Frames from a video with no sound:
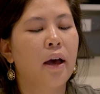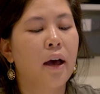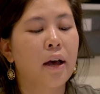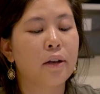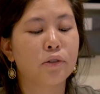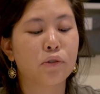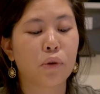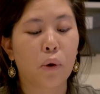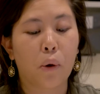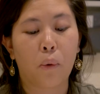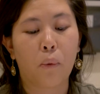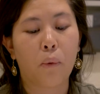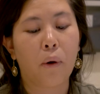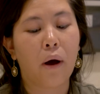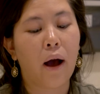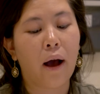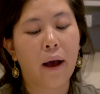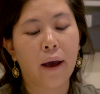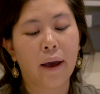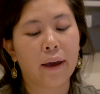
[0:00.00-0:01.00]
So
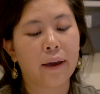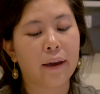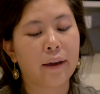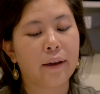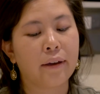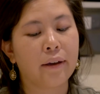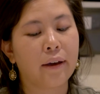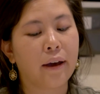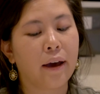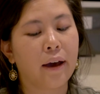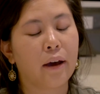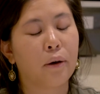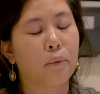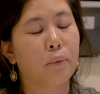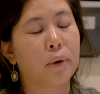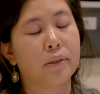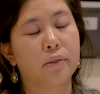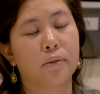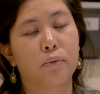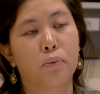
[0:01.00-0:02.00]
I
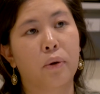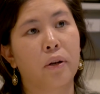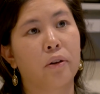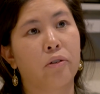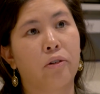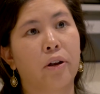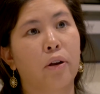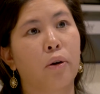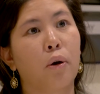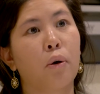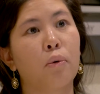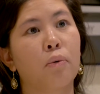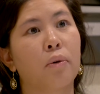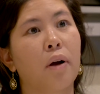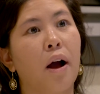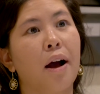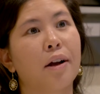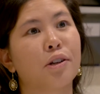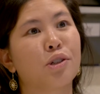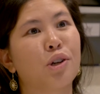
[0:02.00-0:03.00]
was wondering, oh
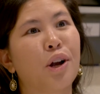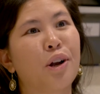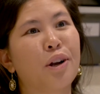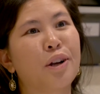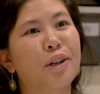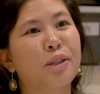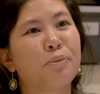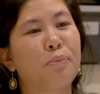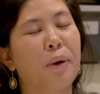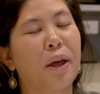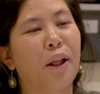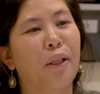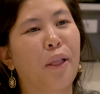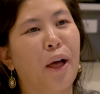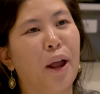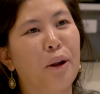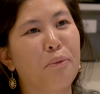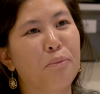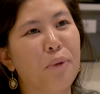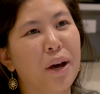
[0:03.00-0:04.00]
gosh, I spent a
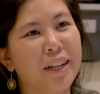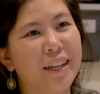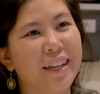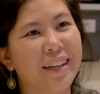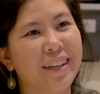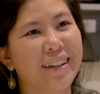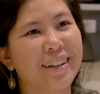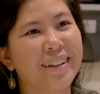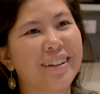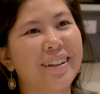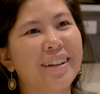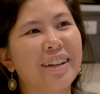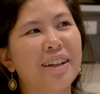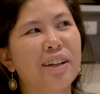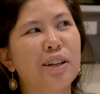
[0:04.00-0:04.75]
lot of money